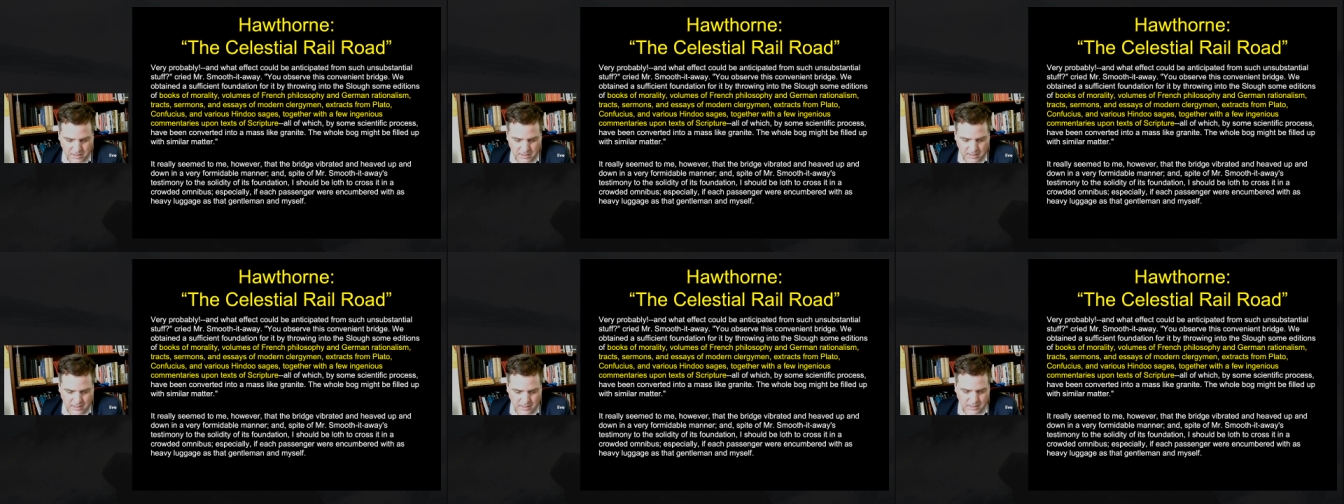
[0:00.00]

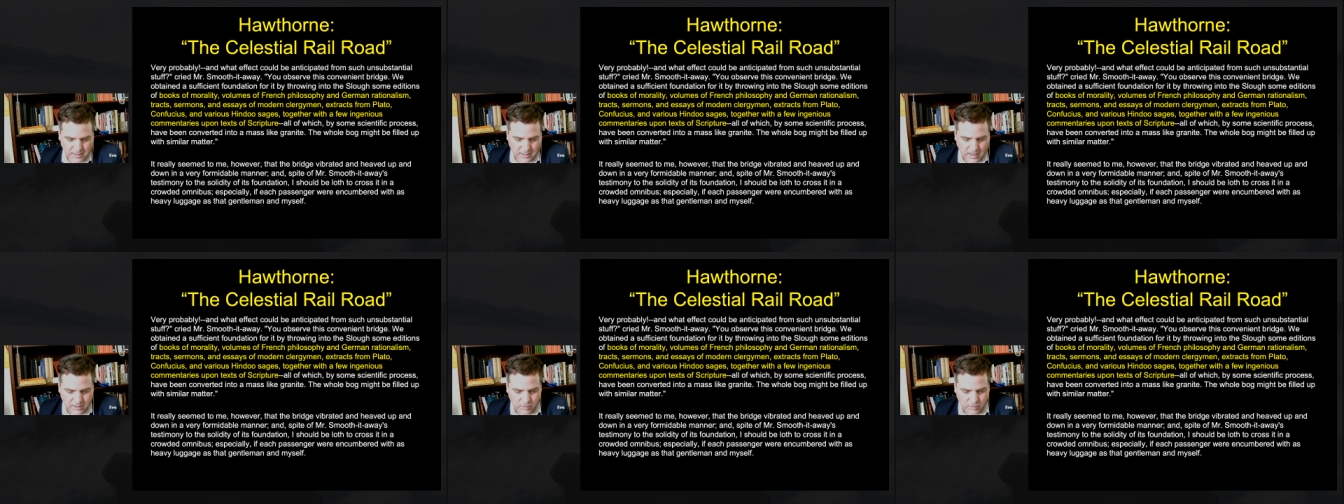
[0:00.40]
together
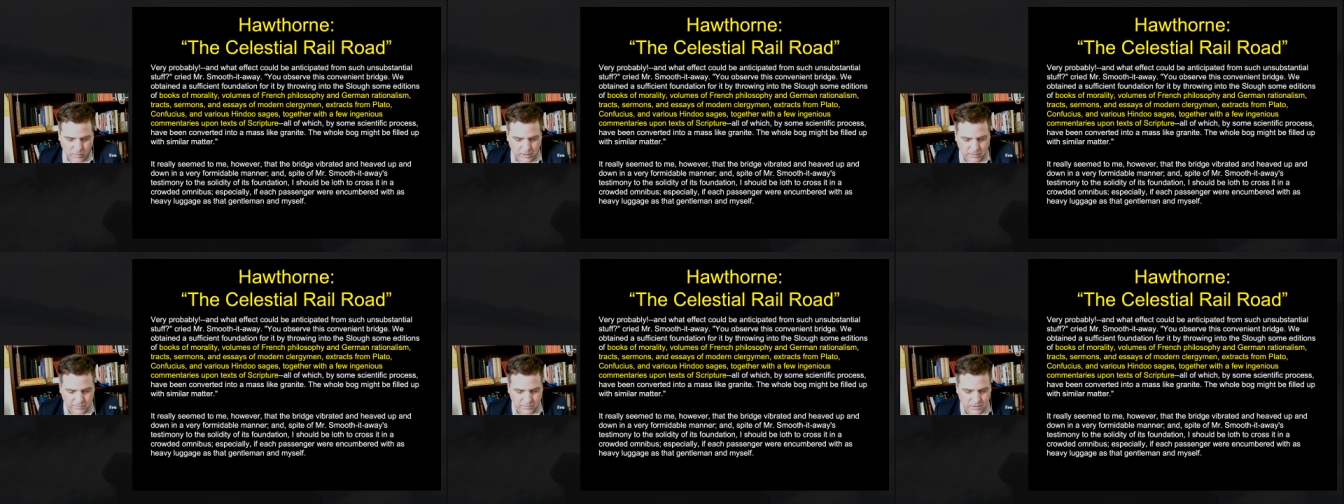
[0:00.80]
with a
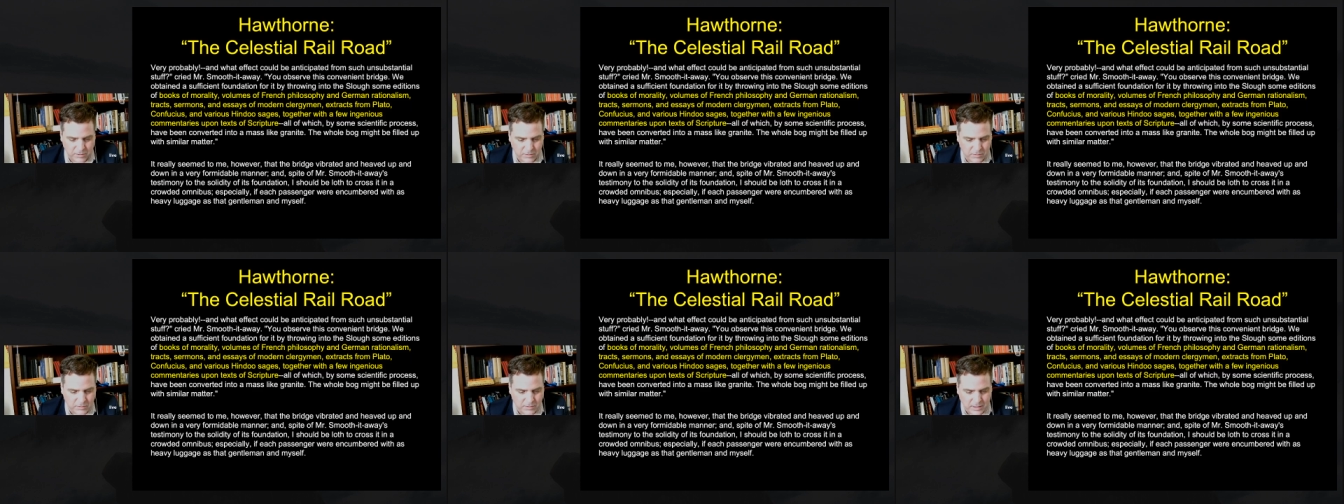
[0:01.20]
few
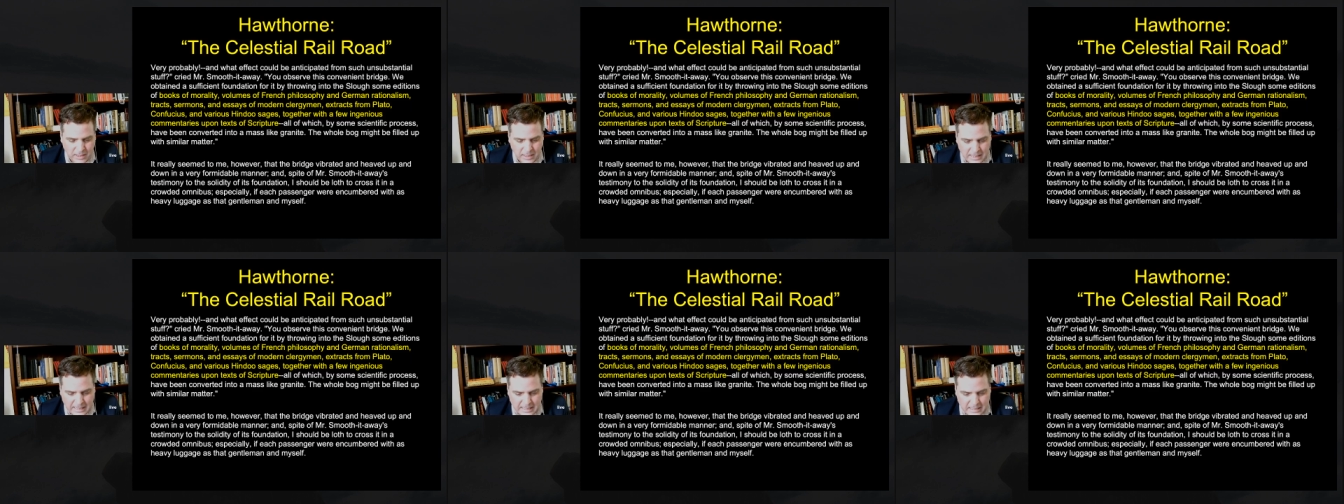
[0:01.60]

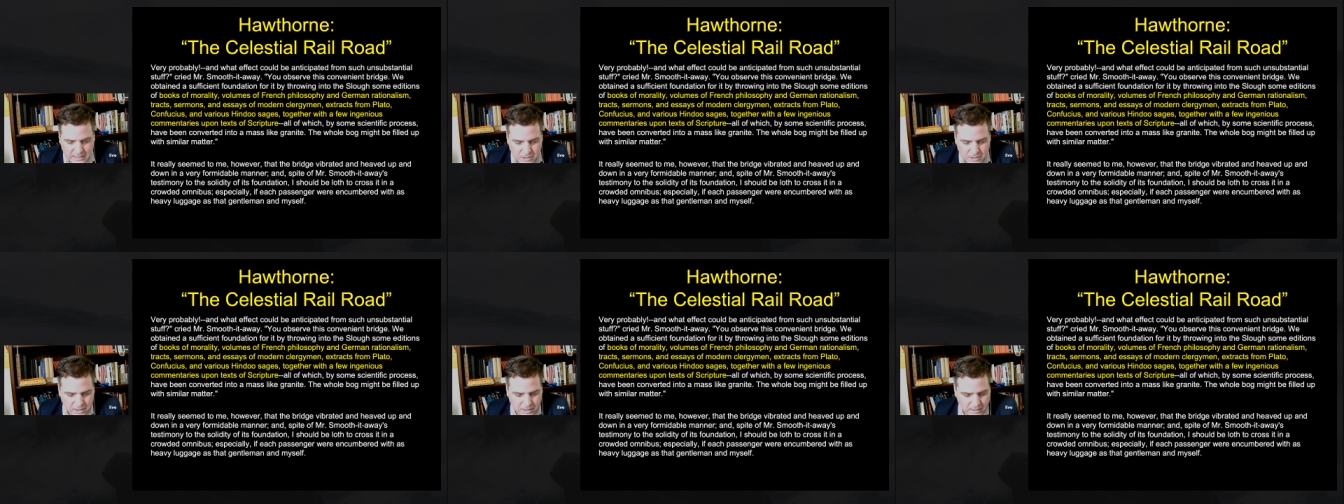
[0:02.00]

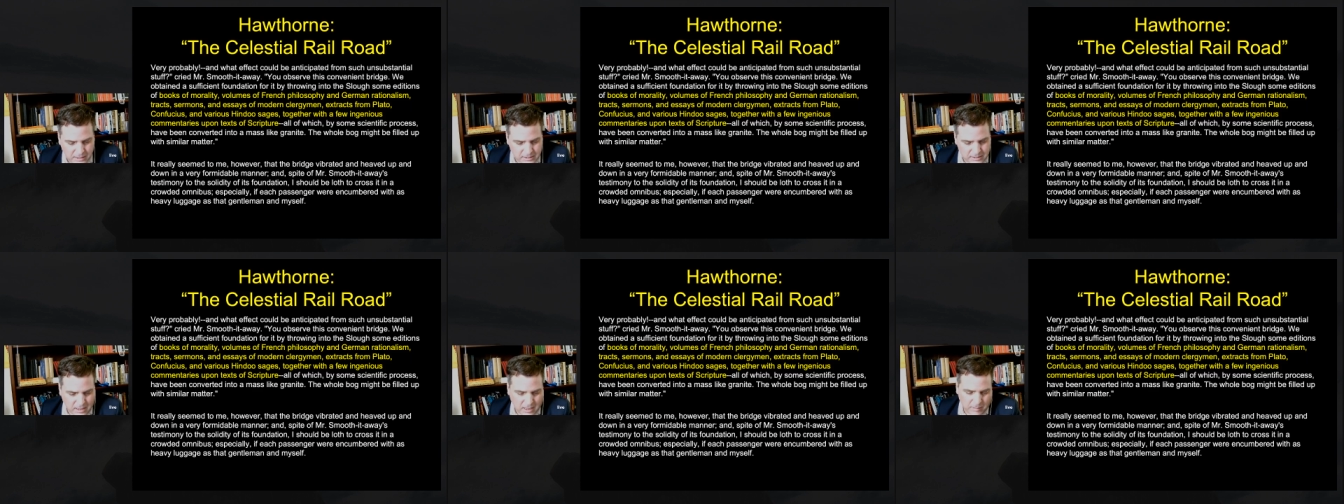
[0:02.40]
ingenious
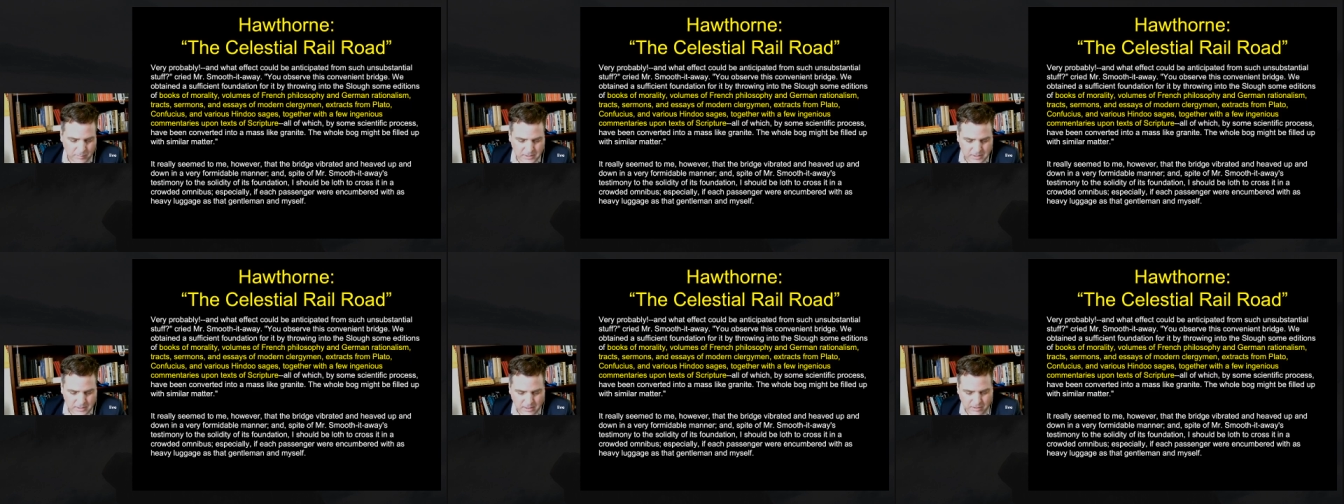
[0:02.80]

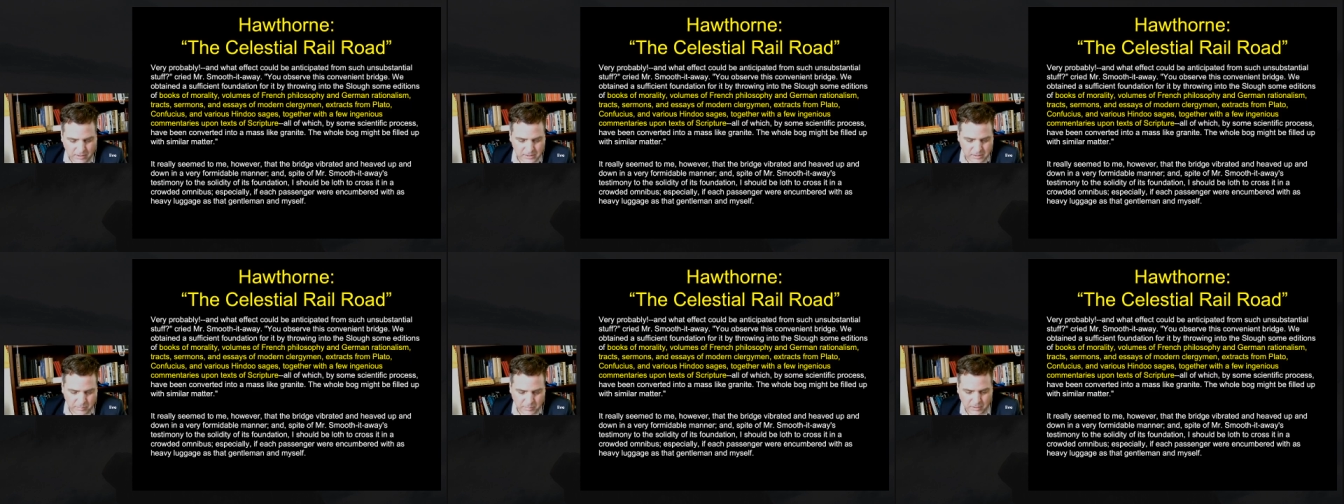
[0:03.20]
commentaries
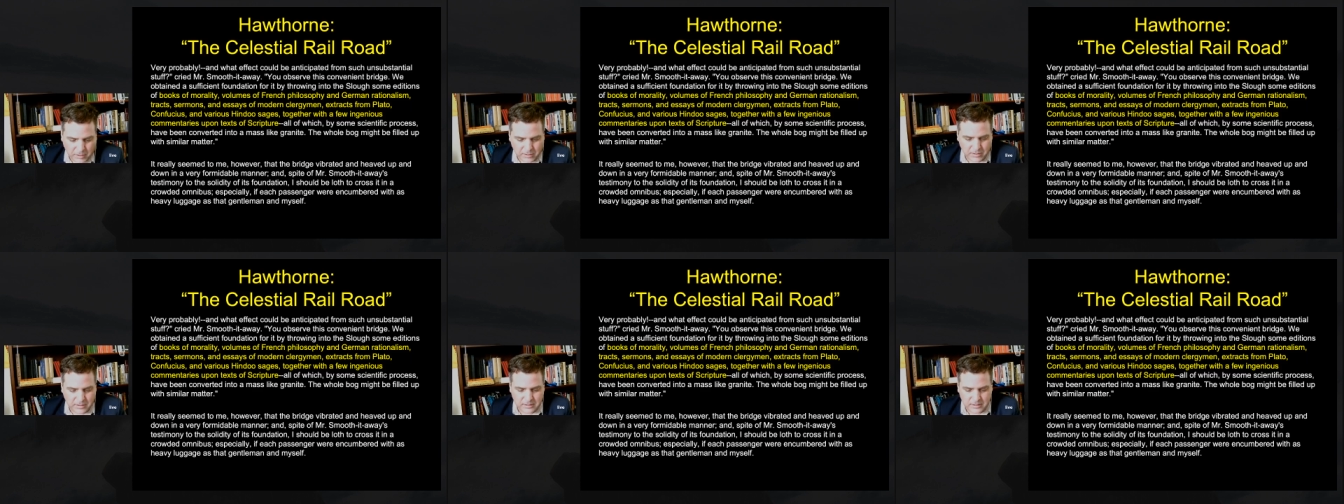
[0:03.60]
upon
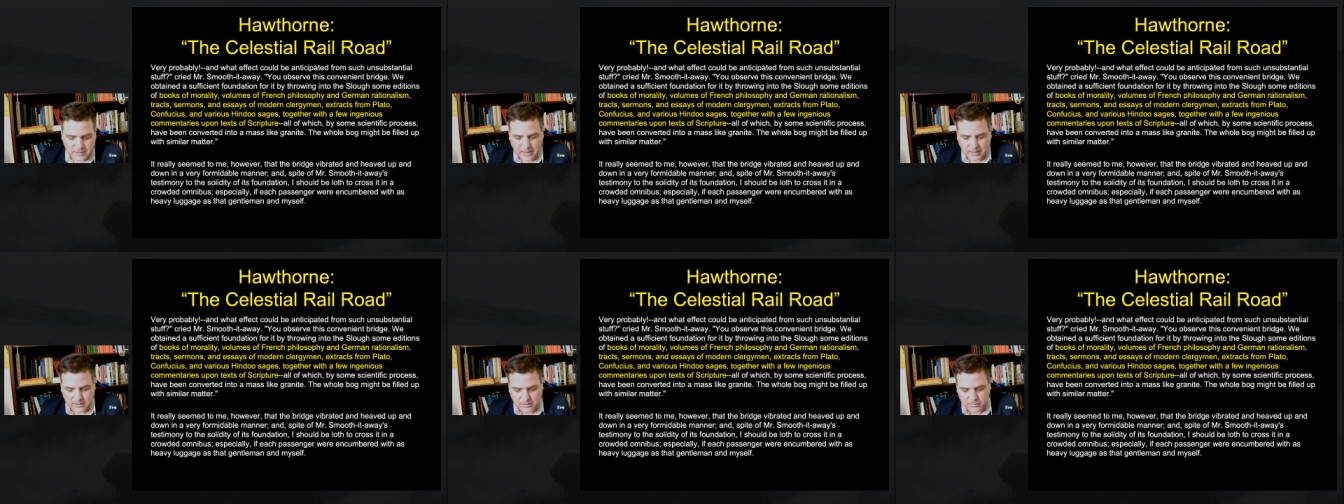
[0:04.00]
texts
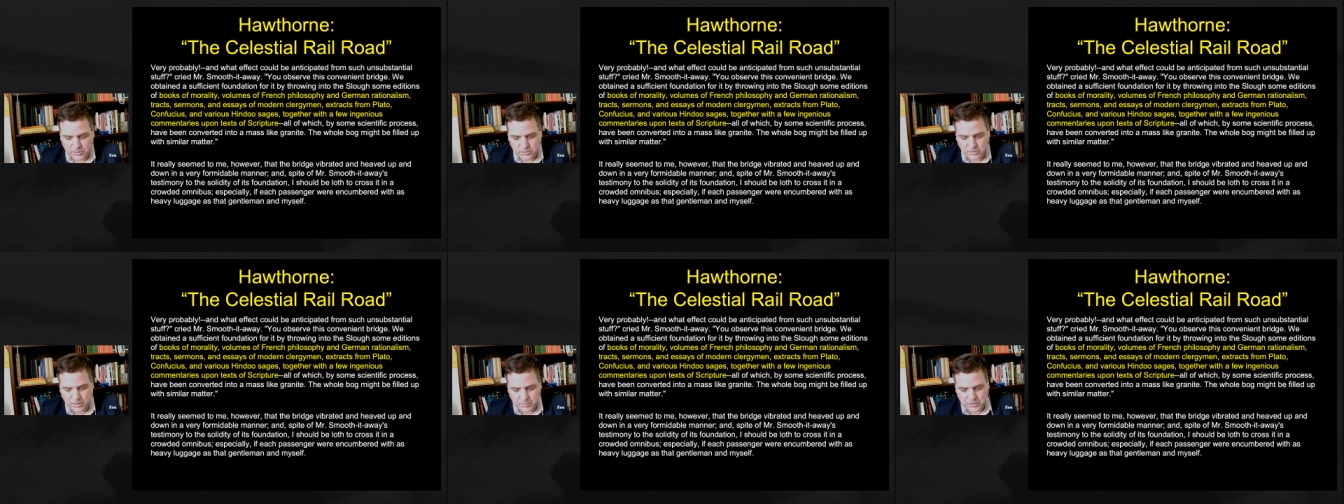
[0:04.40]
of
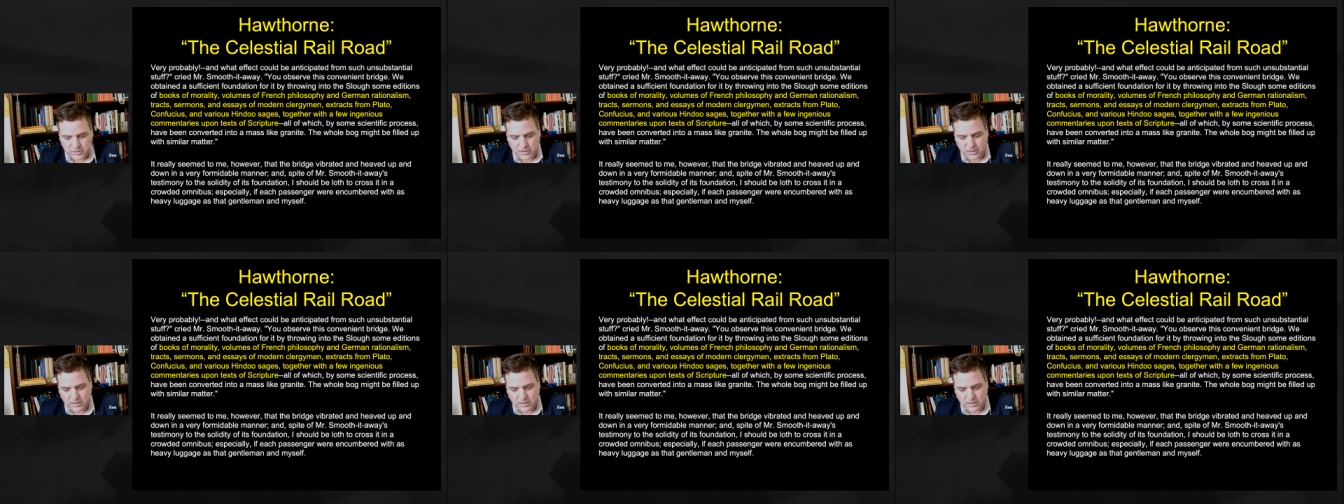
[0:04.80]
Scripture,